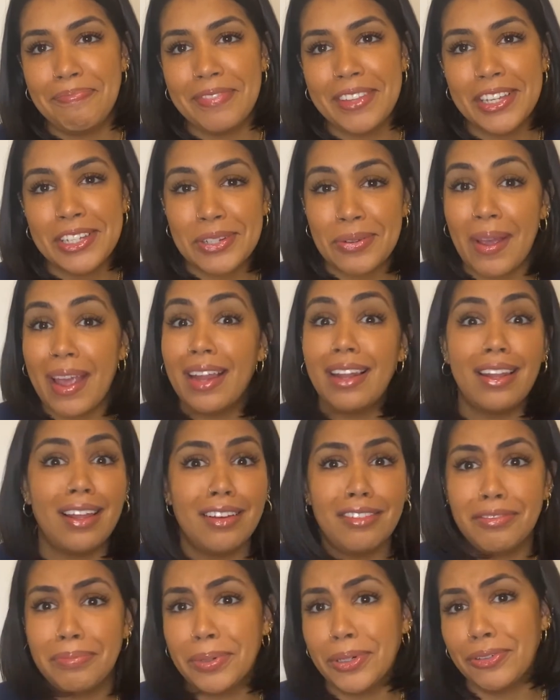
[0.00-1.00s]
So I
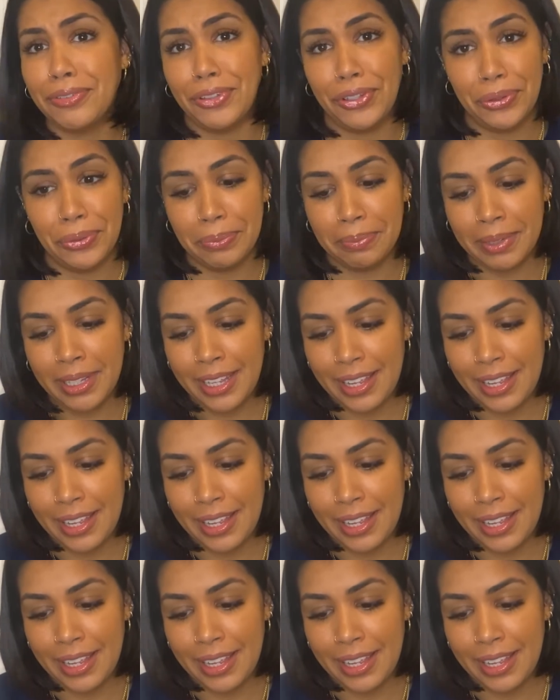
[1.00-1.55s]
love Perfume.